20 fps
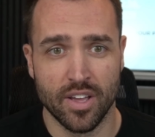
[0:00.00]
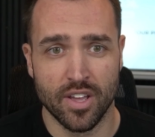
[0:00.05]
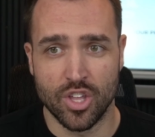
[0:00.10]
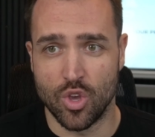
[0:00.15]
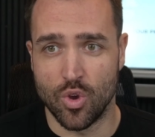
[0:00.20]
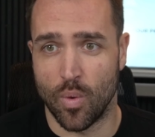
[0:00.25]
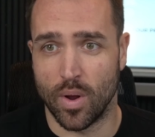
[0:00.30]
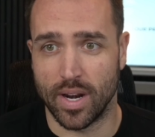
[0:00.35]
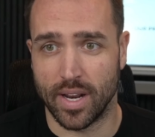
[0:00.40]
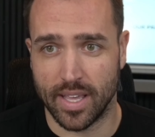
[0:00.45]

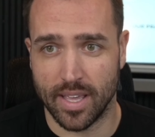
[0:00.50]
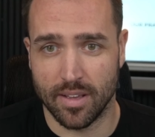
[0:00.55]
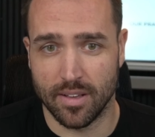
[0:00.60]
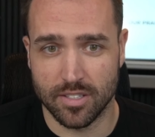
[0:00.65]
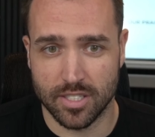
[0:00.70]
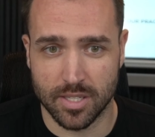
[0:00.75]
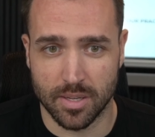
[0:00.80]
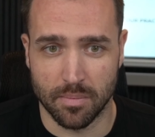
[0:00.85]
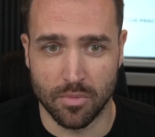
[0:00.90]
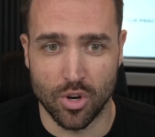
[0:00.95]
you want to
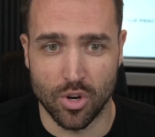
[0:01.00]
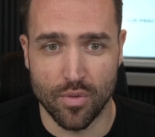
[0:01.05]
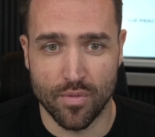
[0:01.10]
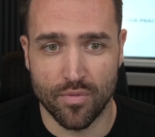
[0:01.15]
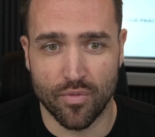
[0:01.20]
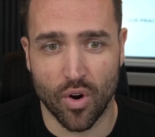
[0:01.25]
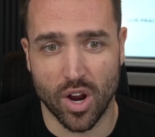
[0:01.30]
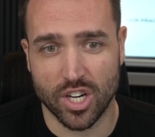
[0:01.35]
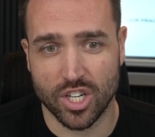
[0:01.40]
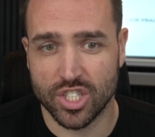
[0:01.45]
get some new
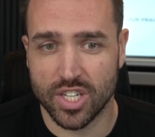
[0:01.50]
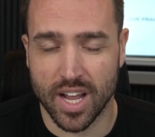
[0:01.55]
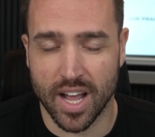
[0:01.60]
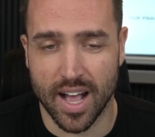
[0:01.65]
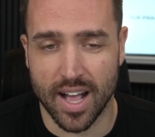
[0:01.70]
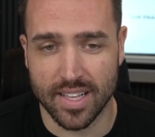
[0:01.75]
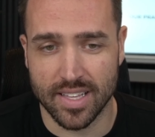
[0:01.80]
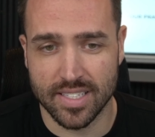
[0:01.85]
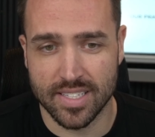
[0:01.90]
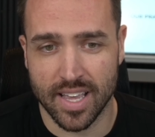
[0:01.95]
fresh
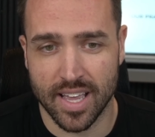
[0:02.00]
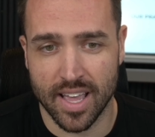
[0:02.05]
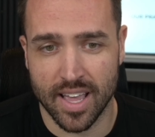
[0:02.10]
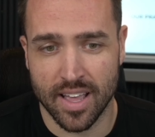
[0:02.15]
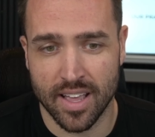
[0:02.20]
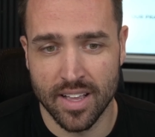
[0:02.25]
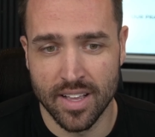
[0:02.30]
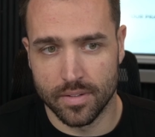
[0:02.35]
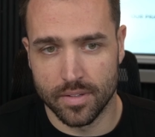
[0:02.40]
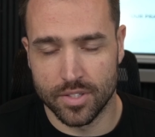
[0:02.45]
content.